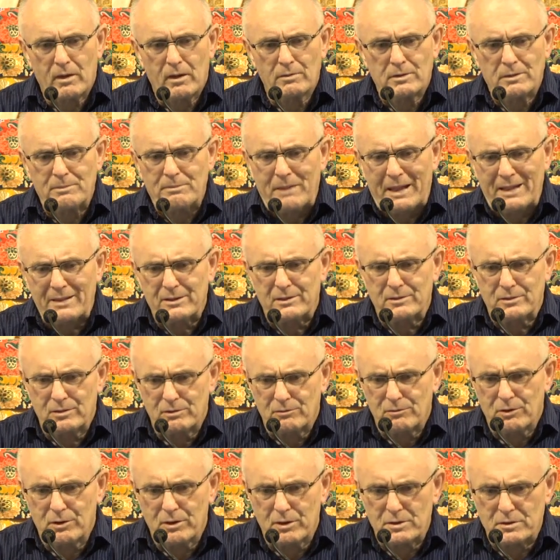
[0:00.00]
dependent
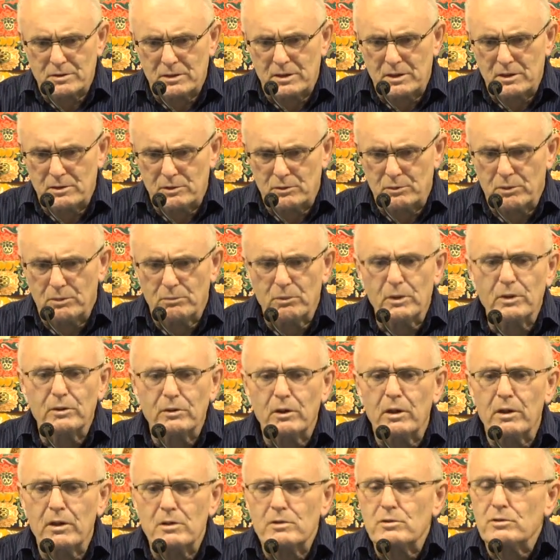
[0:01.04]
arising into it, well,
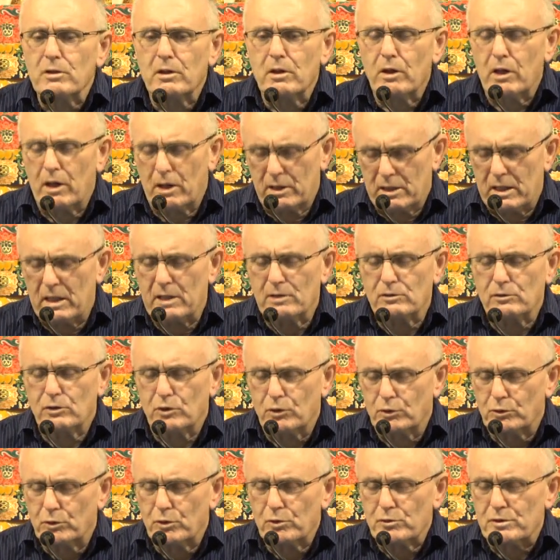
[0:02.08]
it's again
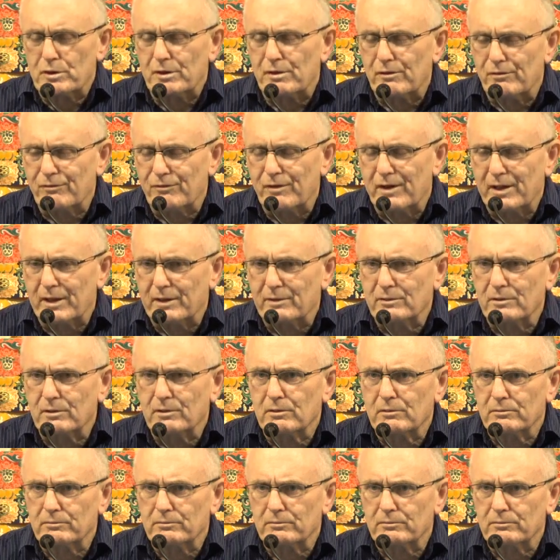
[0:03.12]
cause and effect.